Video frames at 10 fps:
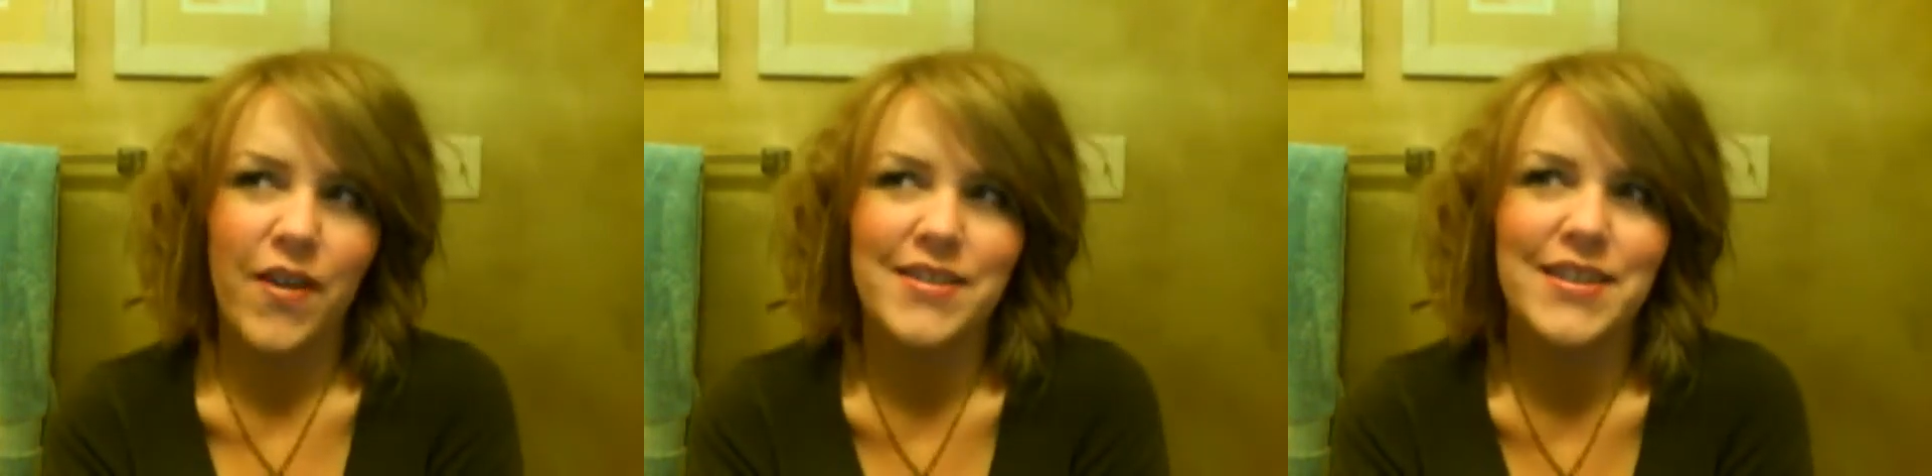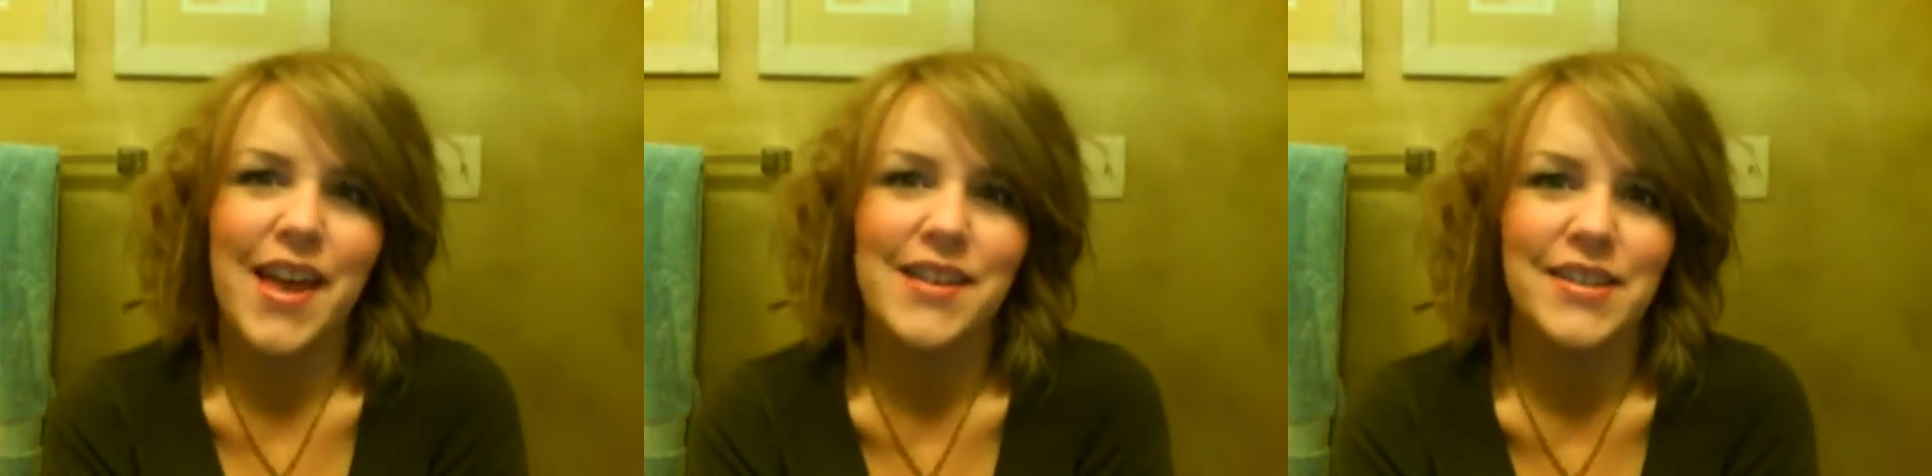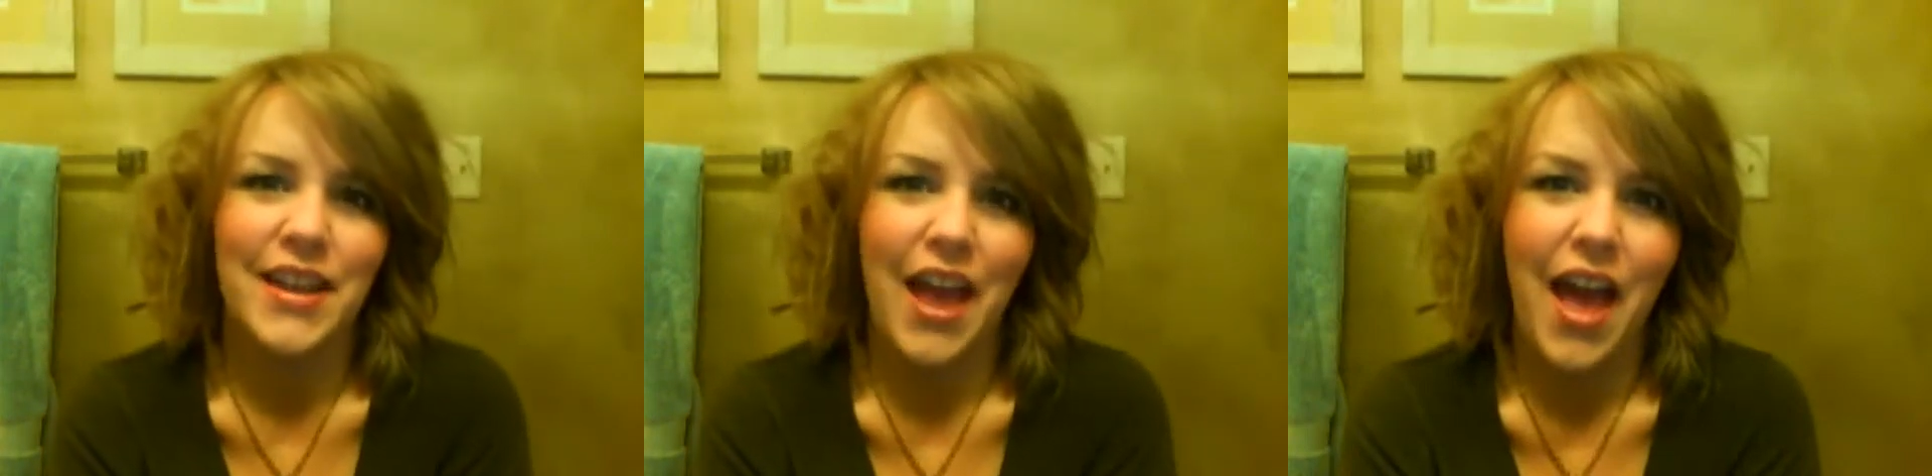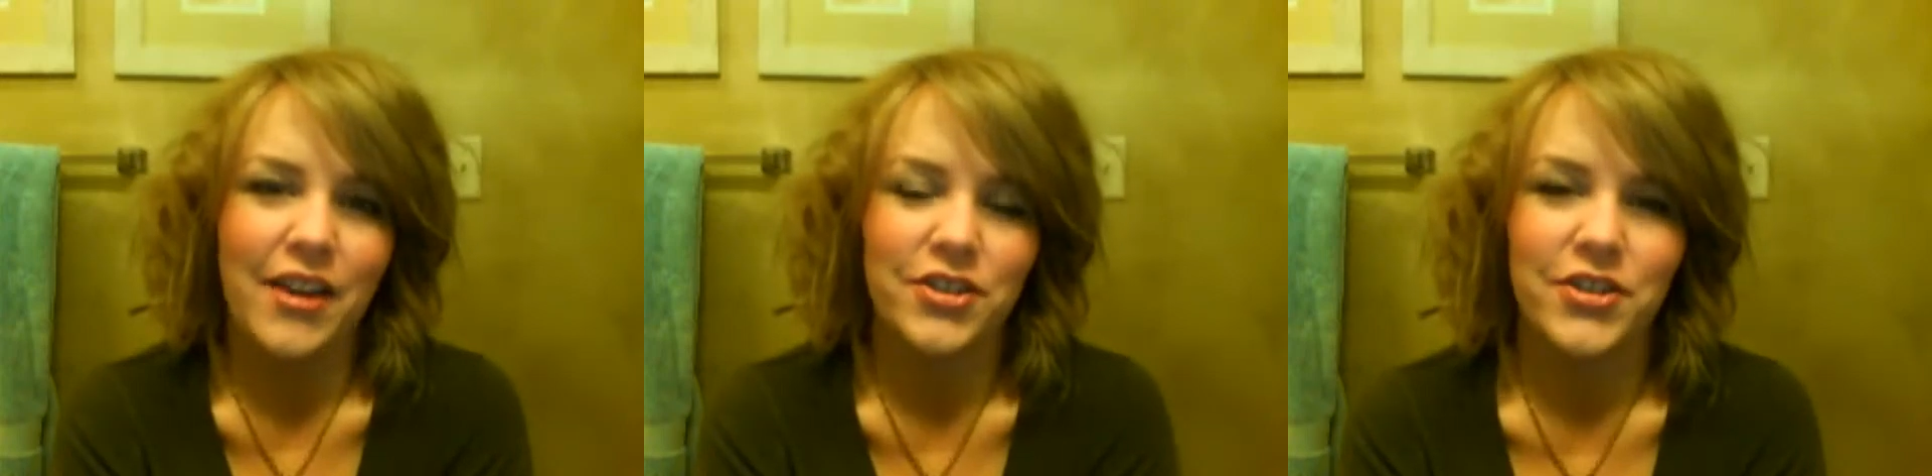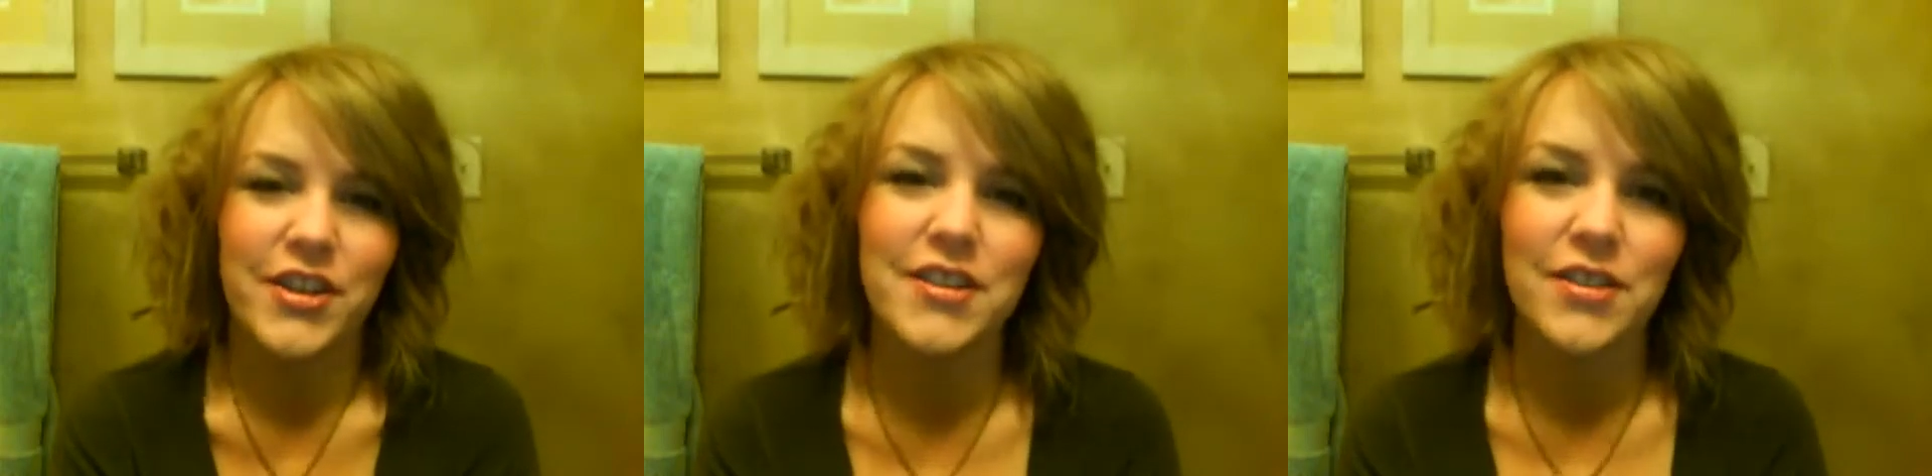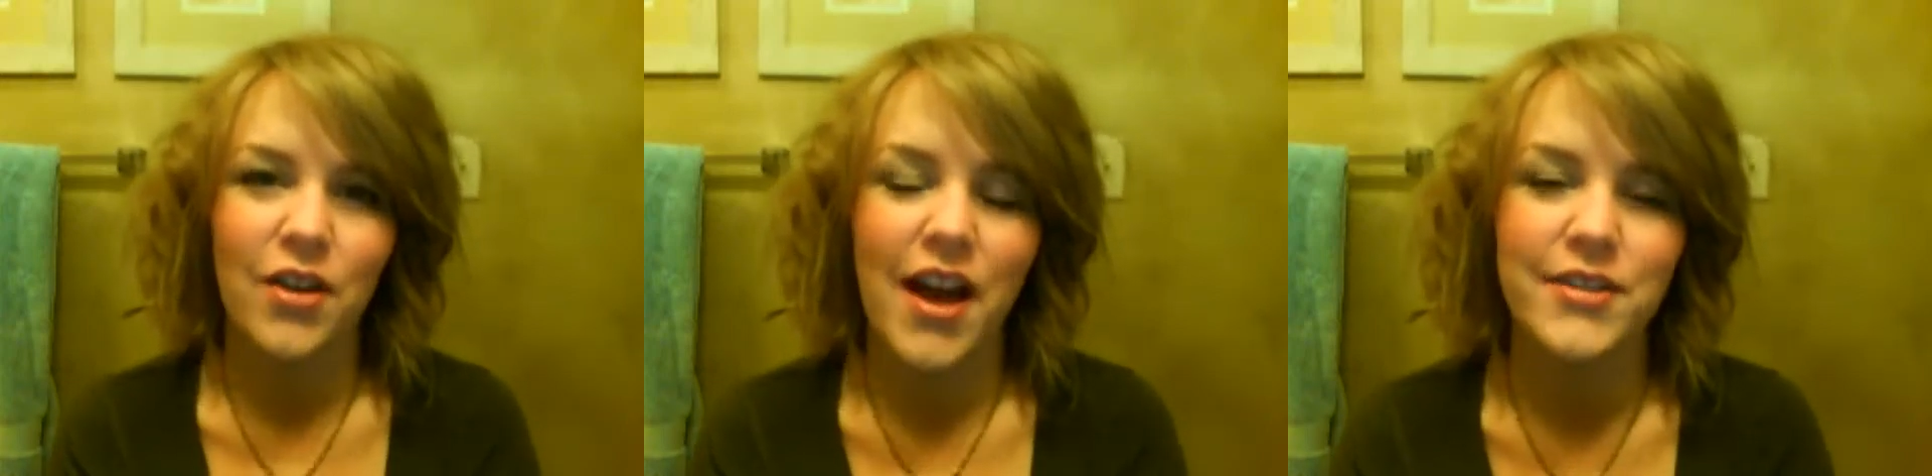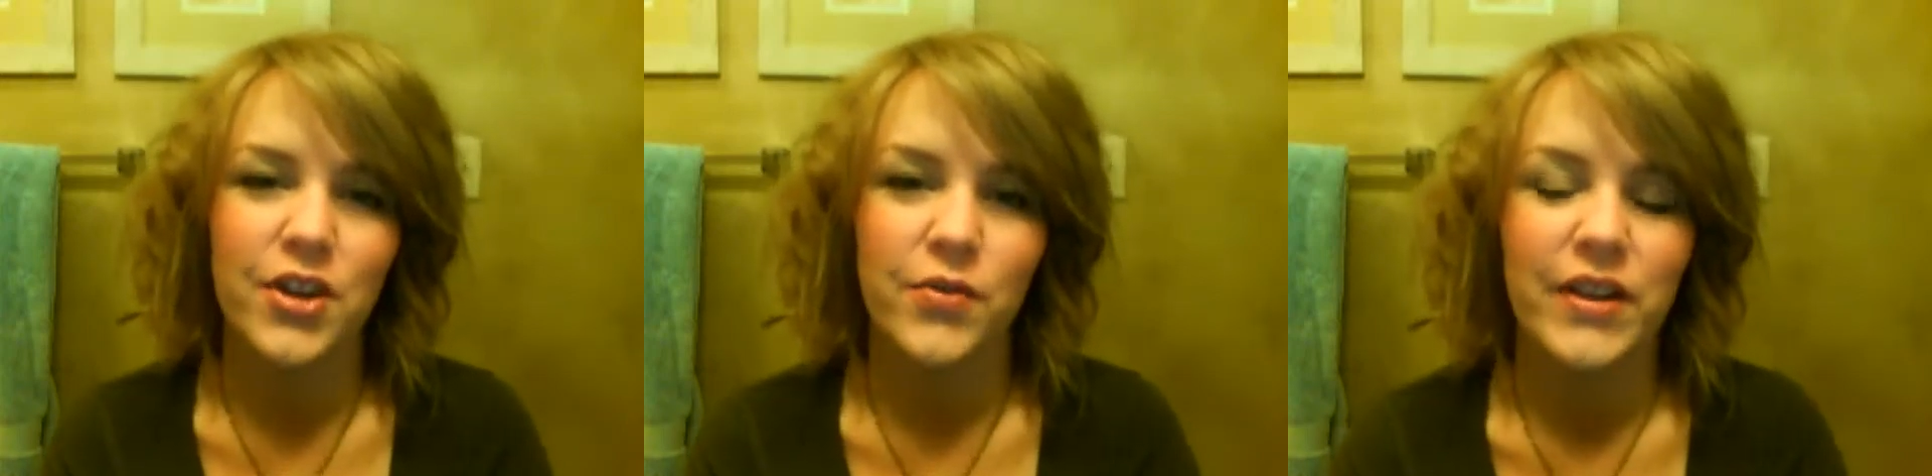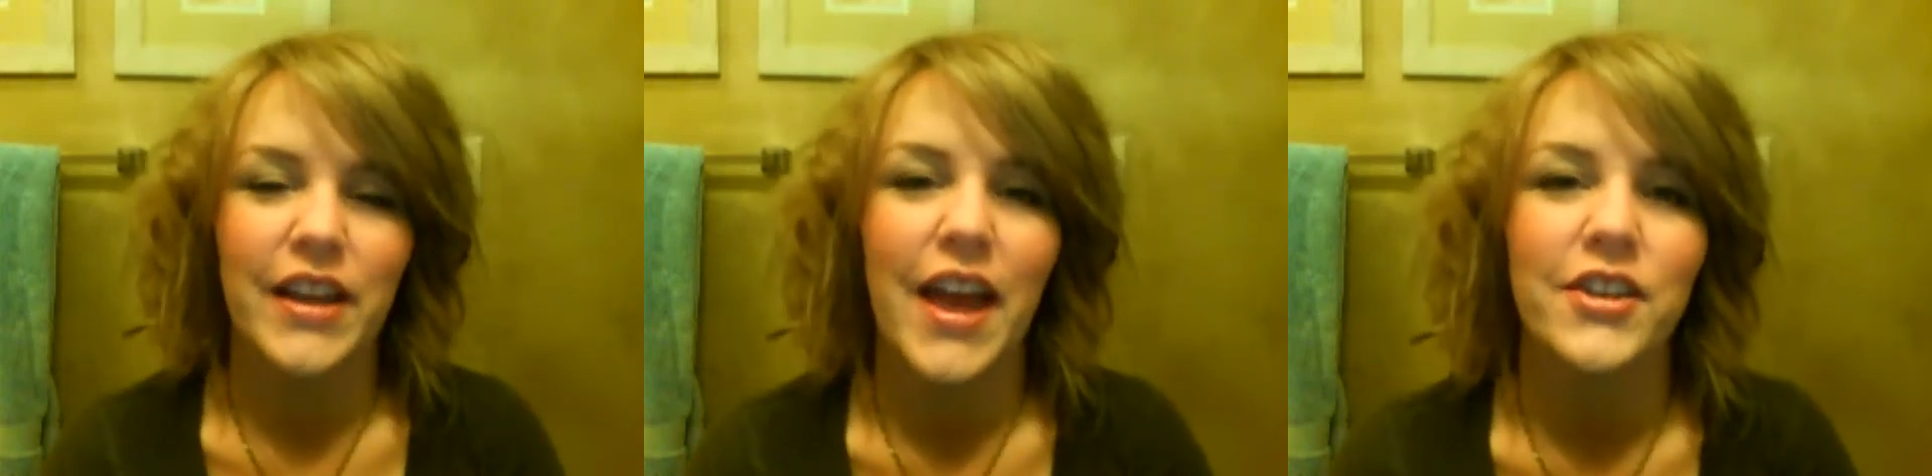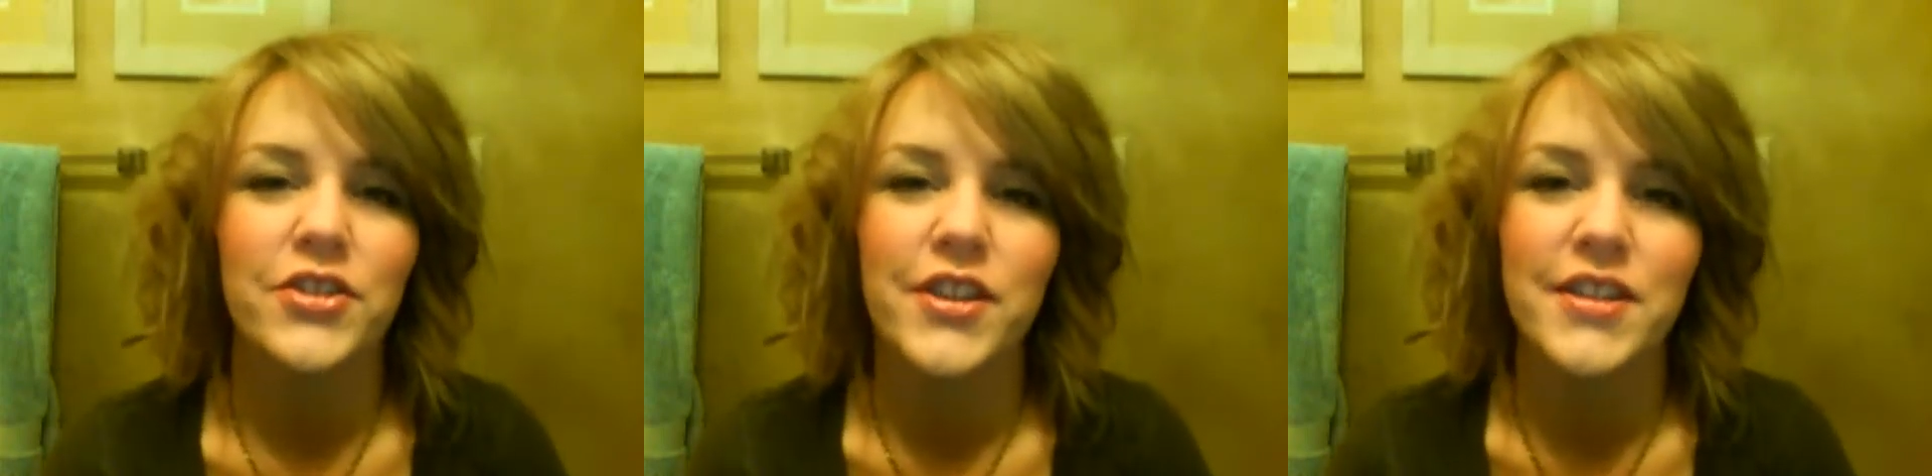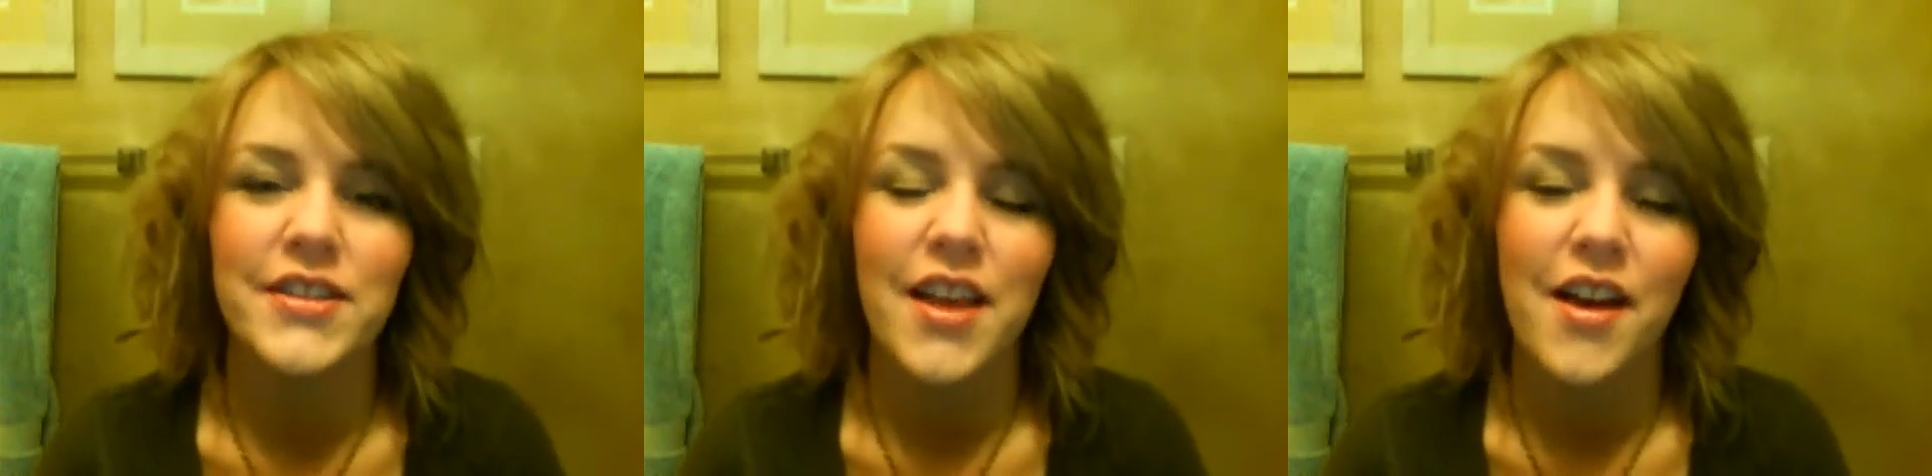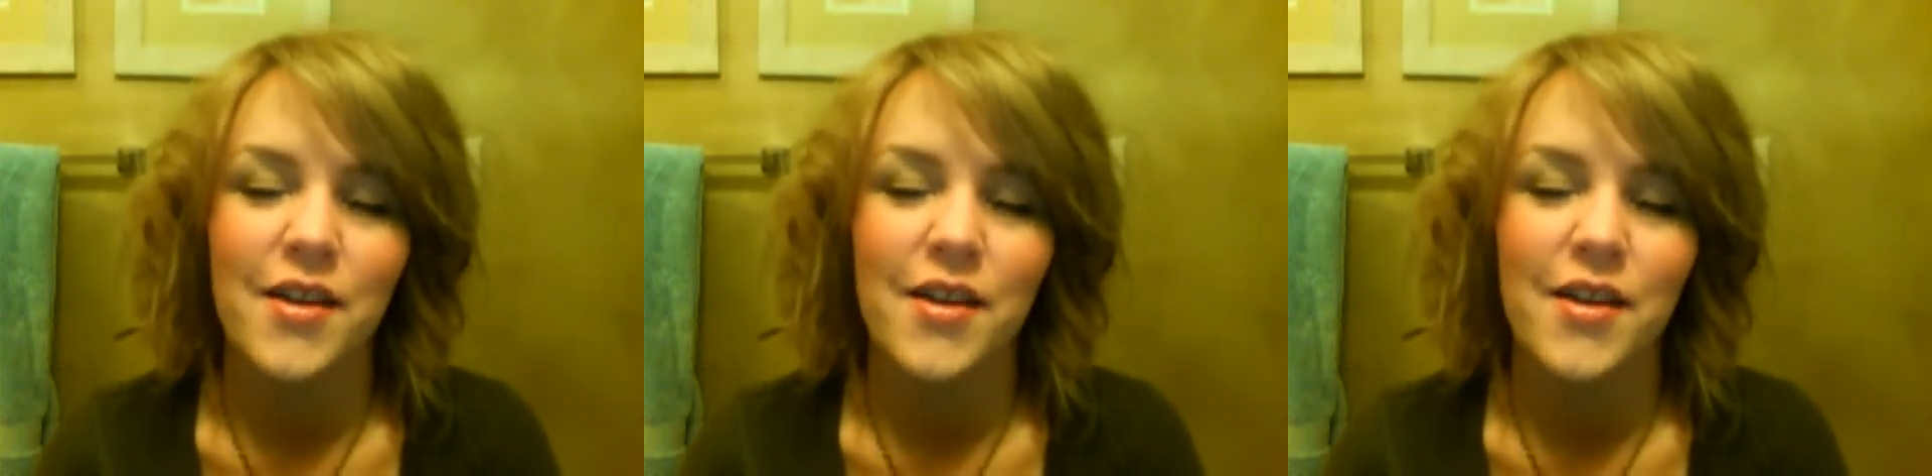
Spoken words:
fantastic actress, so Oscar-winning actress.